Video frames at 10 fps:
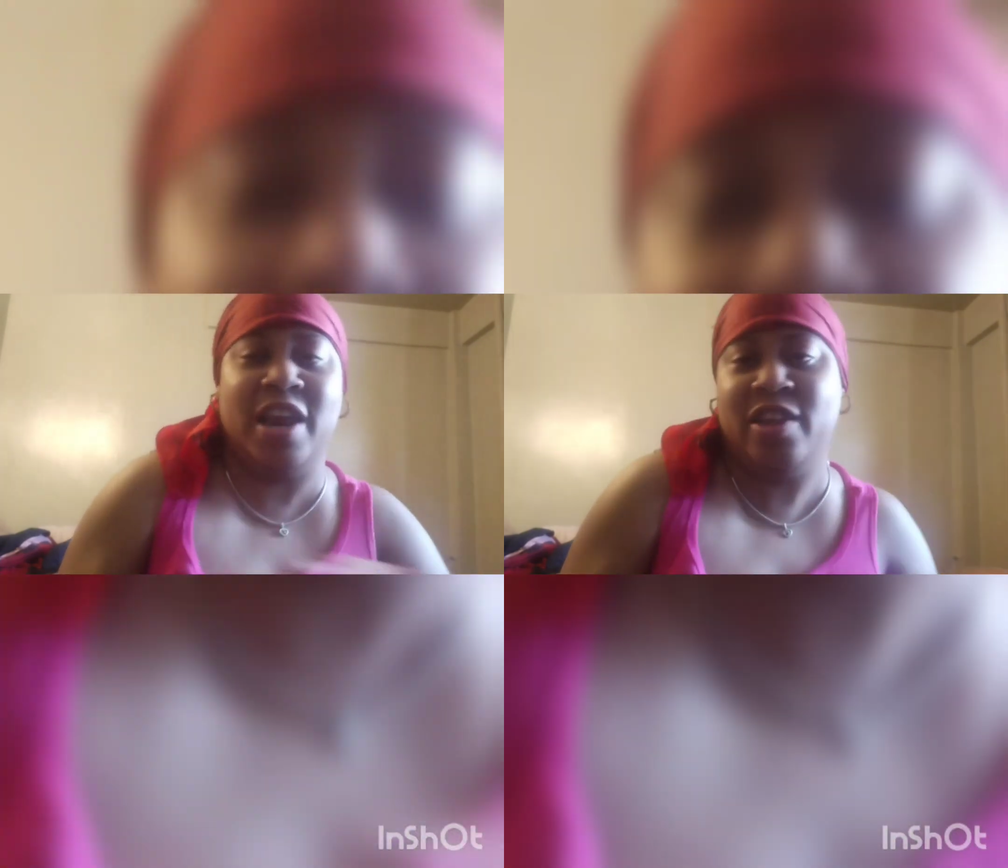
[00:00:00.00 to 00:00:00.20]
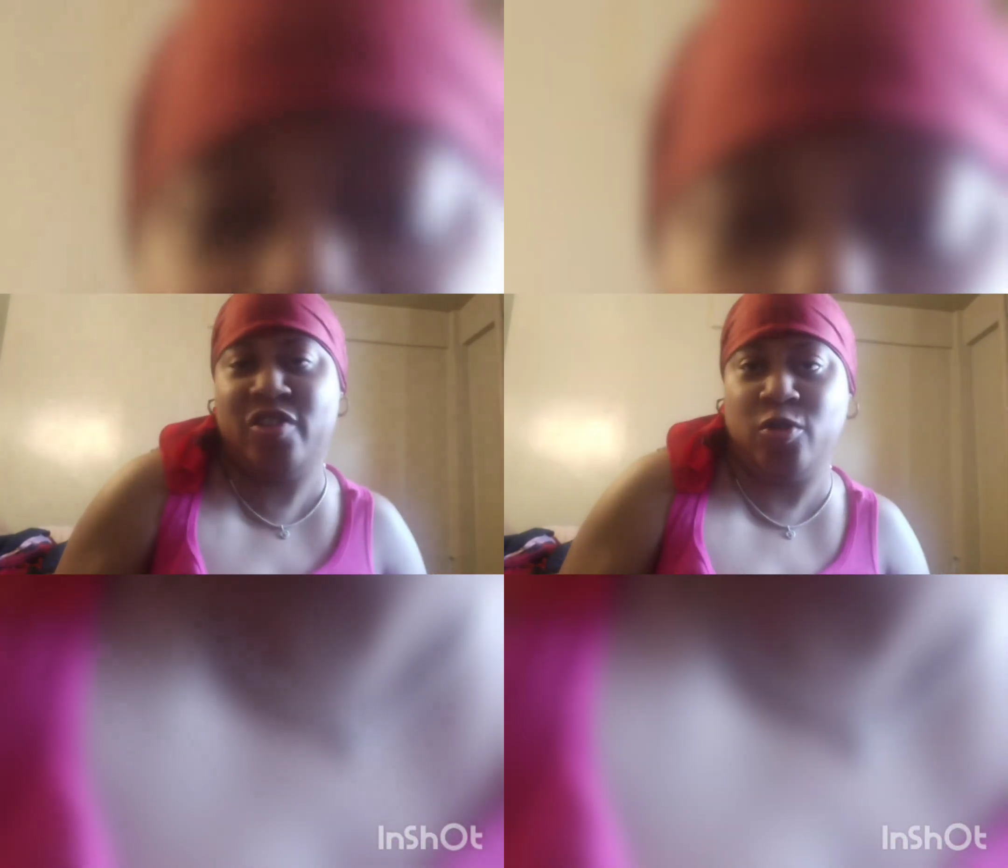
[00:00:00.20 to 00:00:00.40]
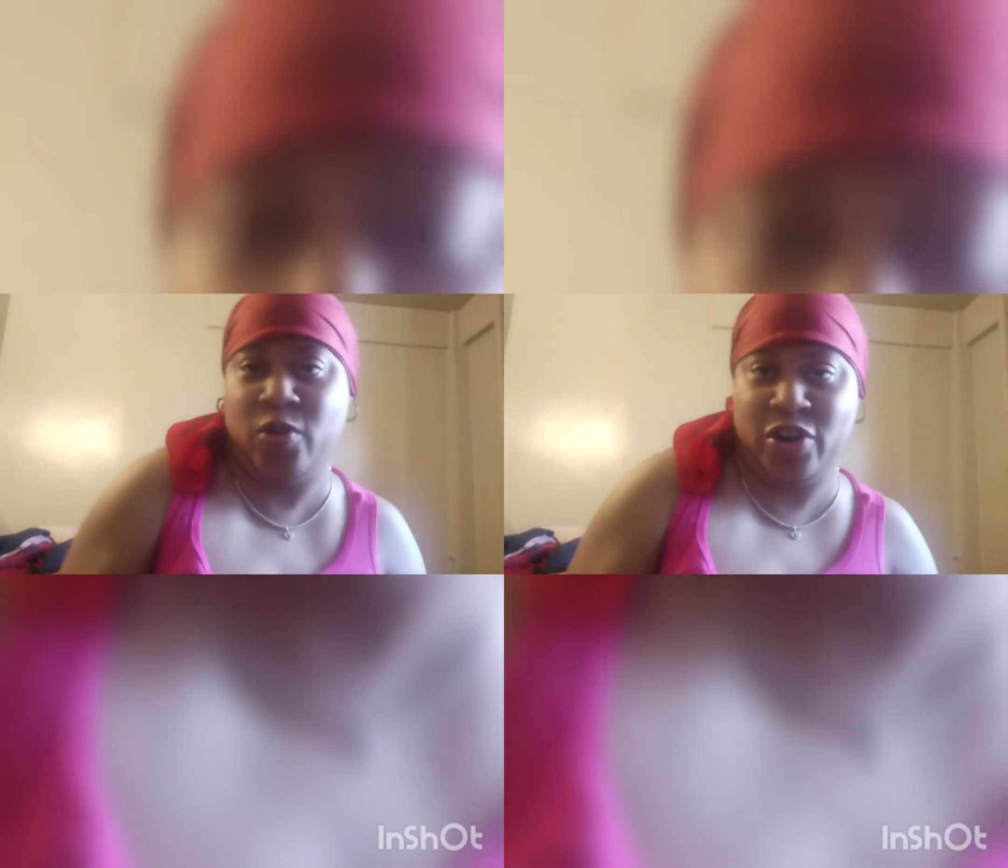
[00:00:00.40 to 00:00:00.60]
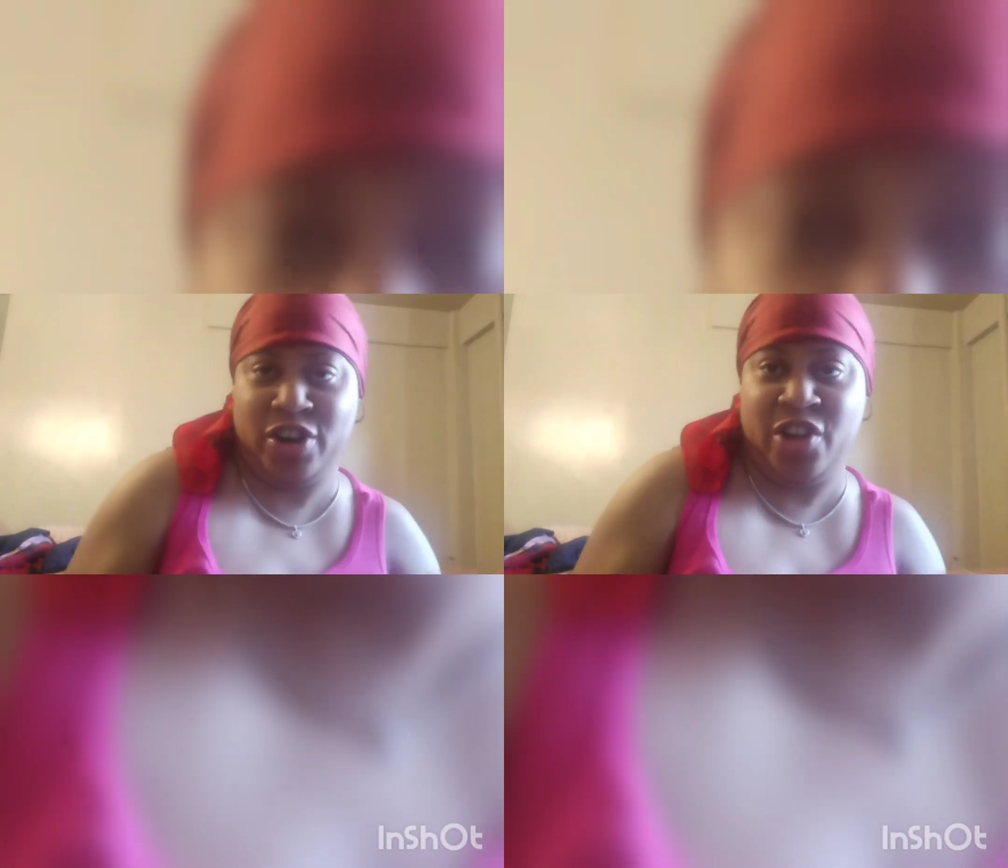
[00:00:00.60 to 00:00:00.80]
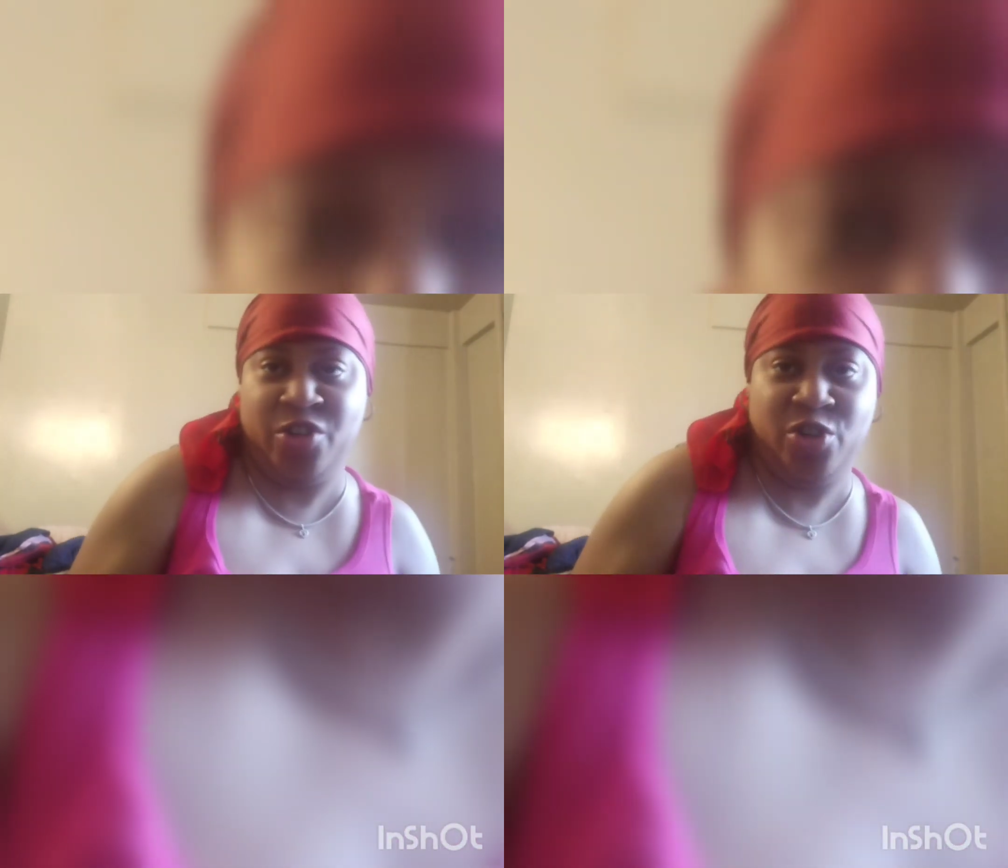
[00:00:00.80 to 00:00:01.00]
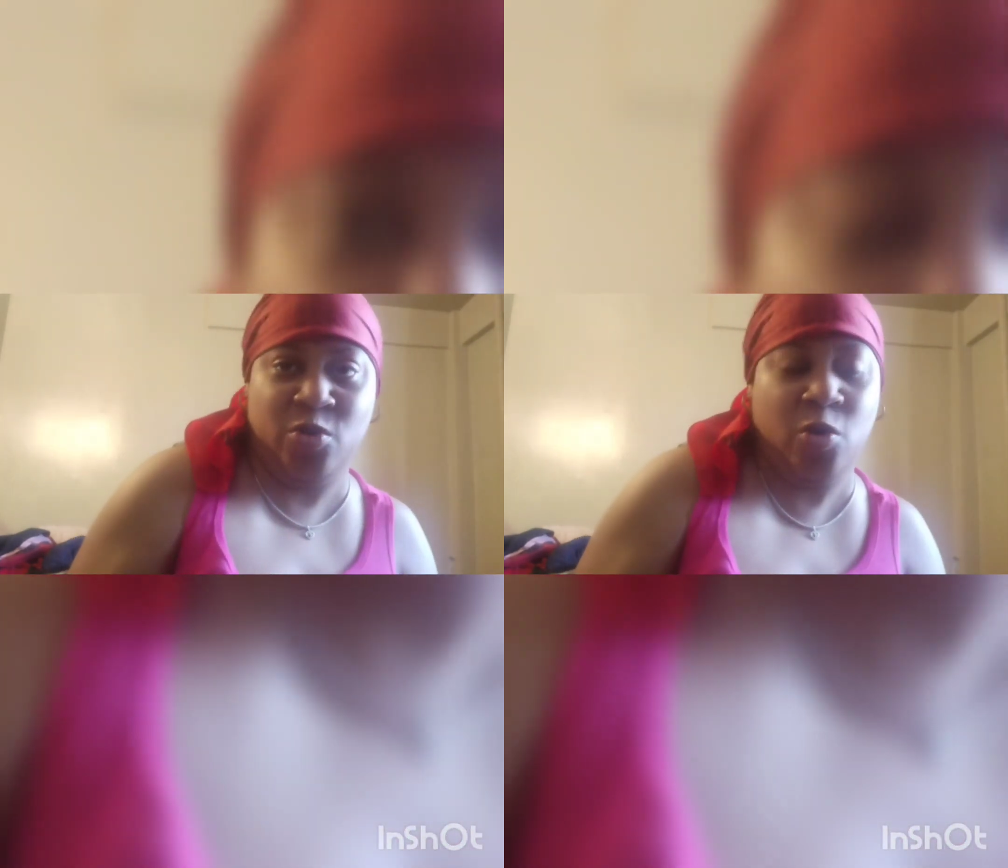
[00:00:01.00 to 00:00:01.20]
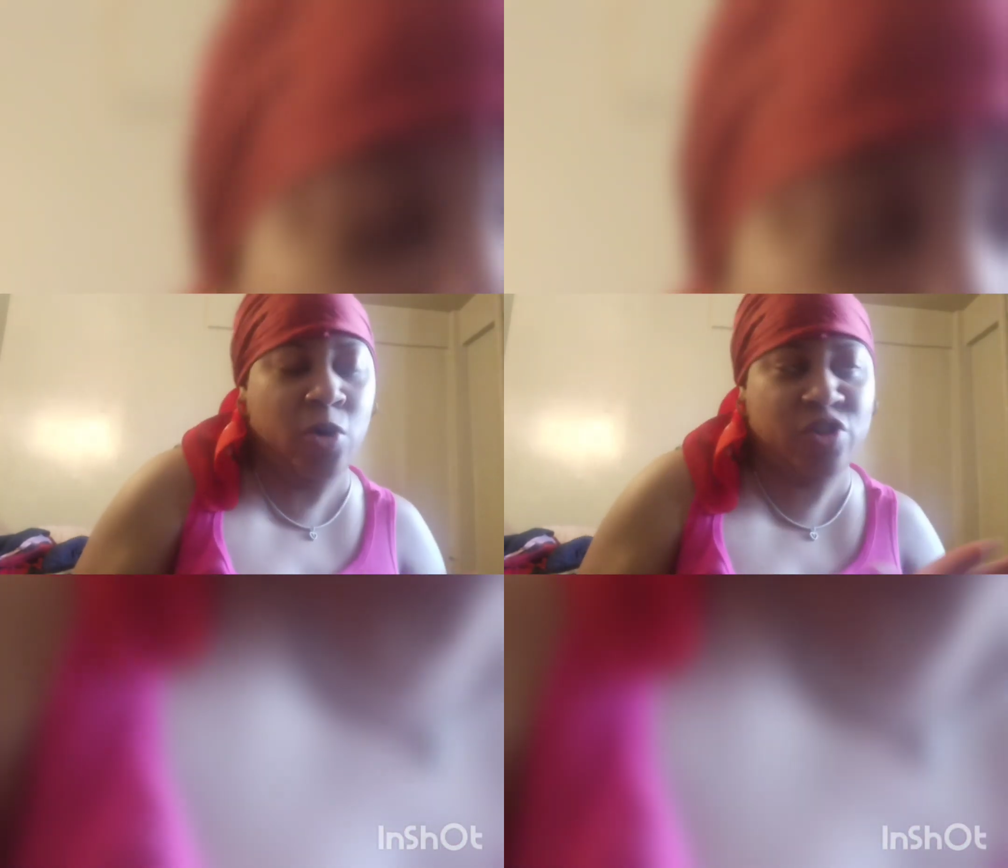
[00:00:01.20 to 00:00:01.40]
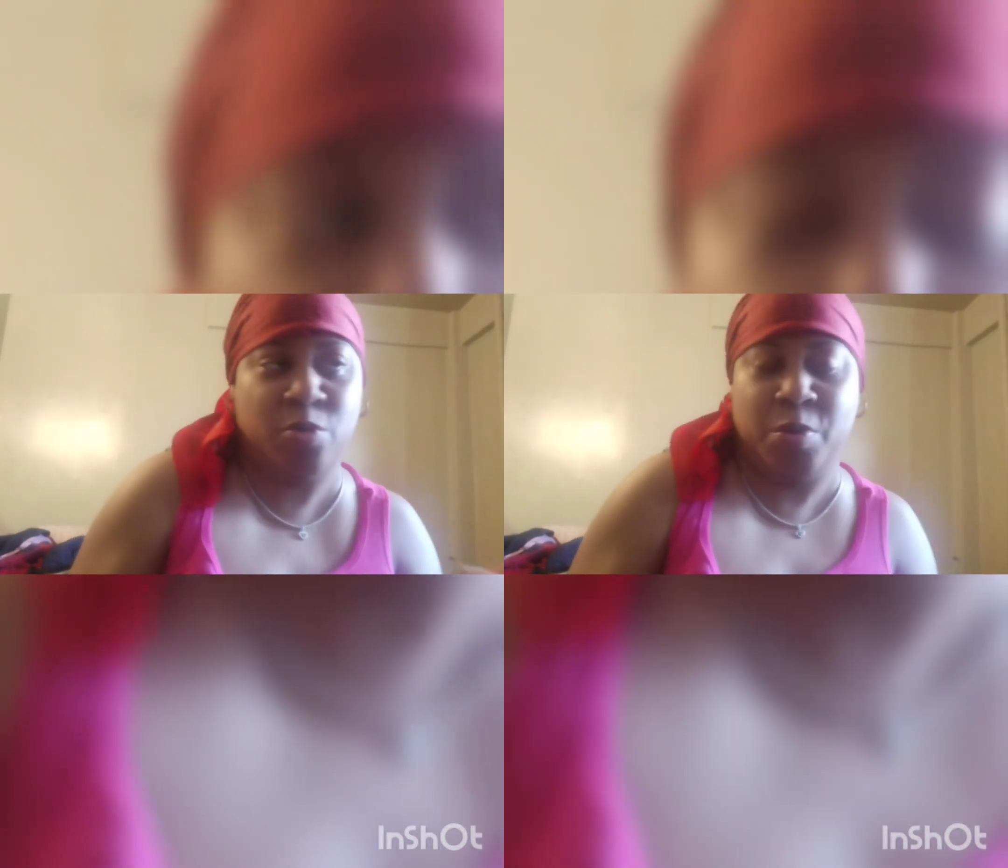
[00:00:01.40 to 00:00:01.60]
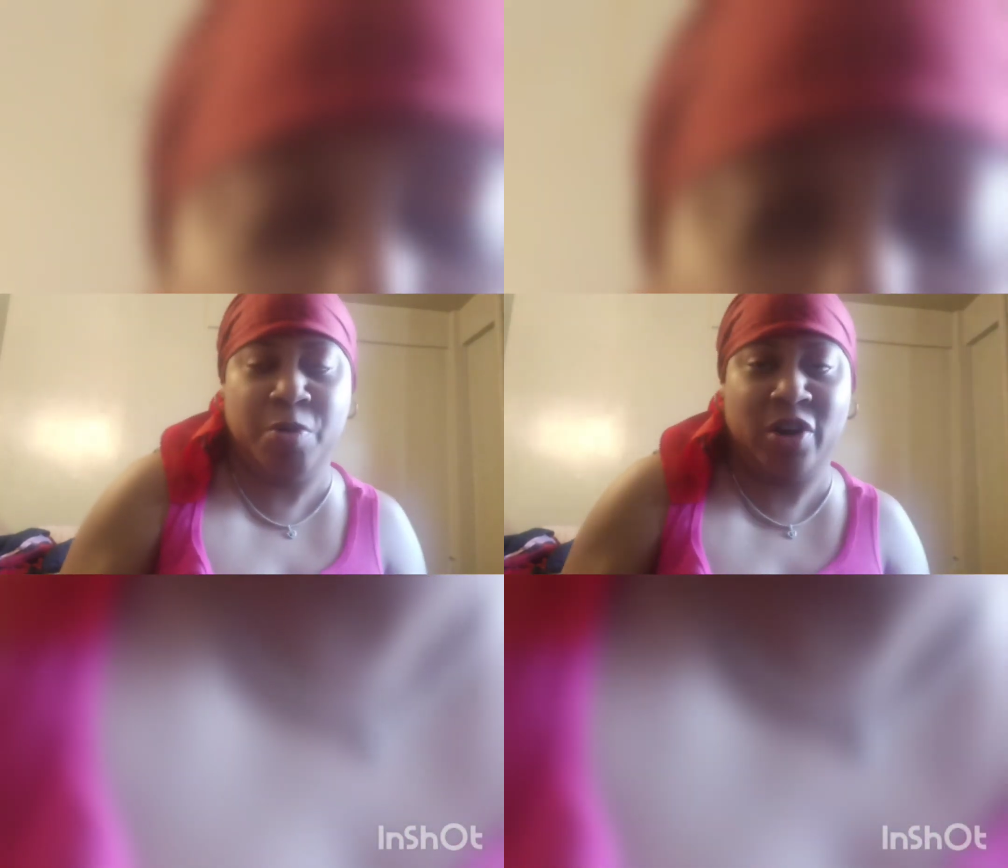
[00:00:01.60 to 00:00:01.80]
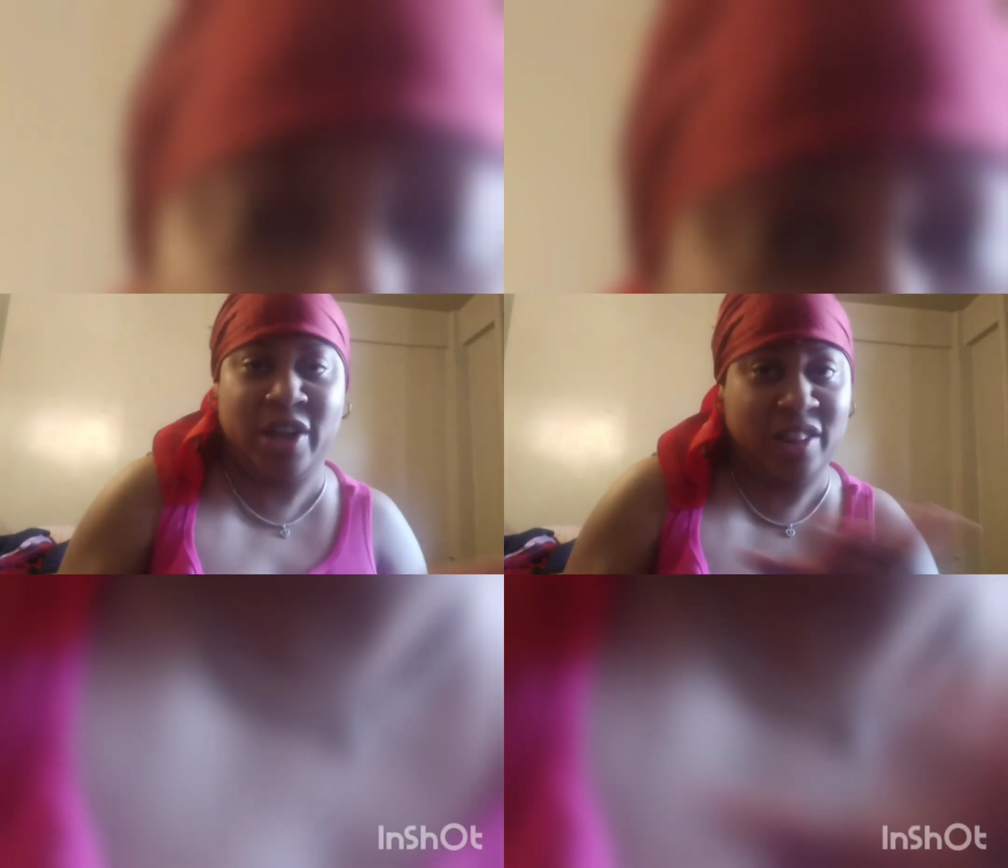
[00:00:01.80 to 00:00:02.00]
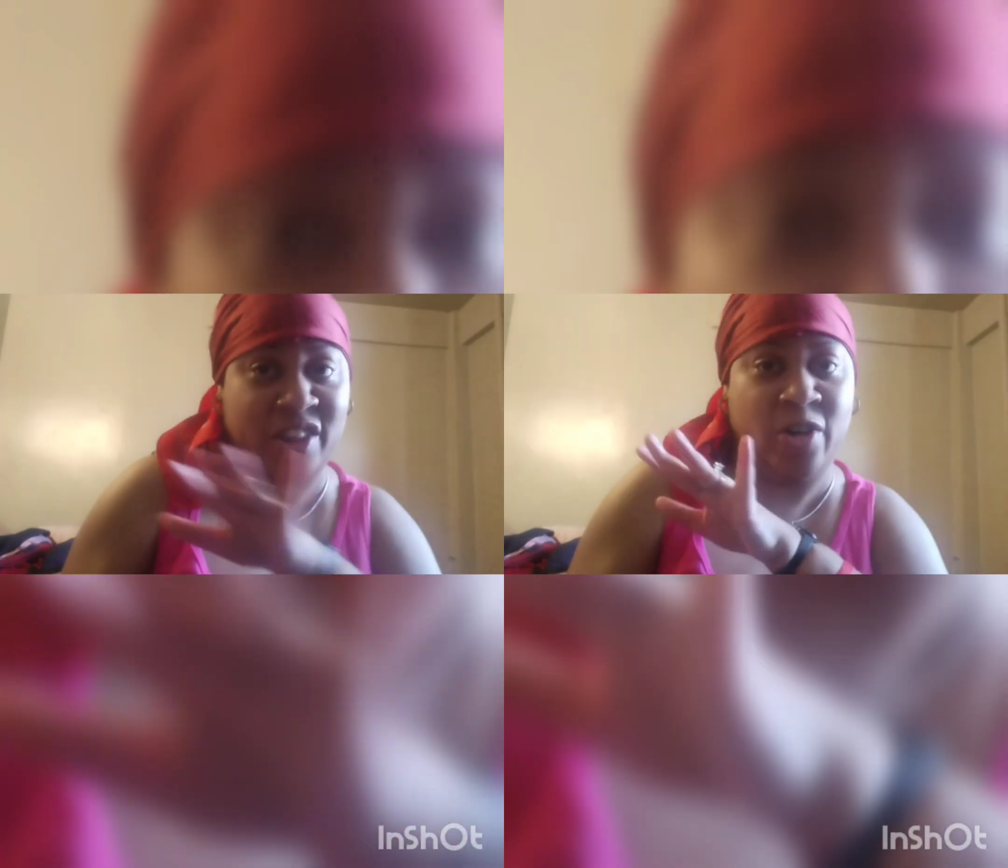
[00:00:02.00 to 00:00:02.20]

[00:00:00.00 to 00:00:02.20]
any store near you or supermarket.